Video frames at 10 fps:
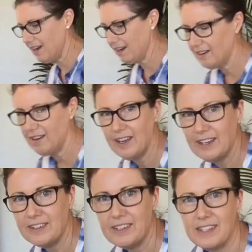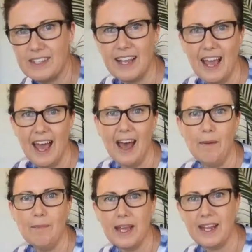and I'd like you to see
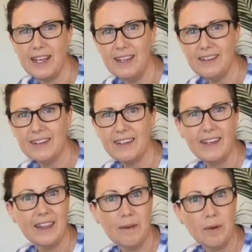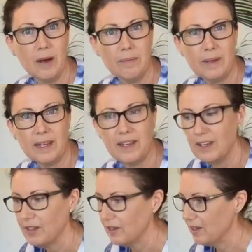how many. There might be
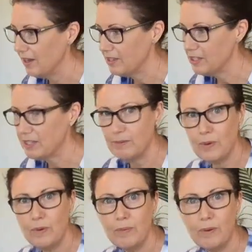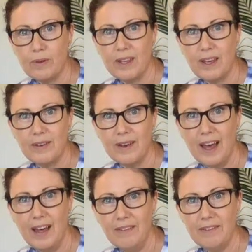a small book that you
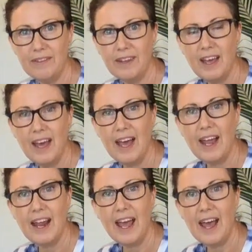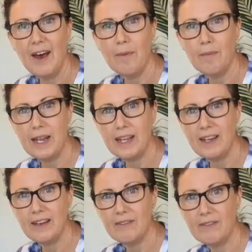have, and how
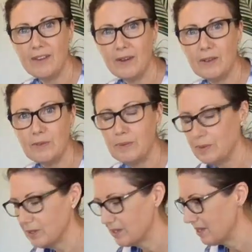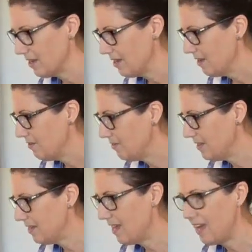many of those books
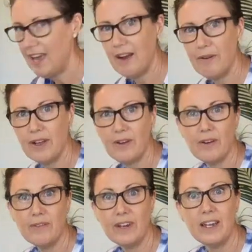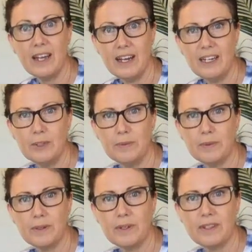fit the area of a large
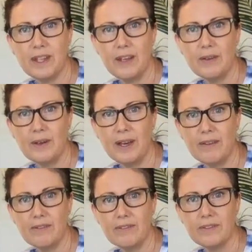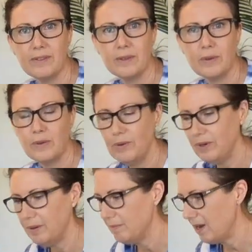book that you have.
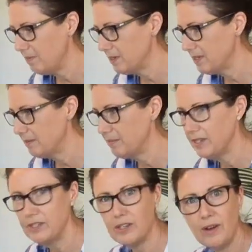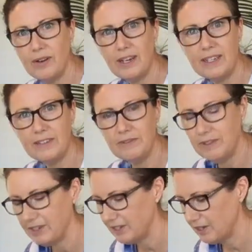Or it might be something totally different.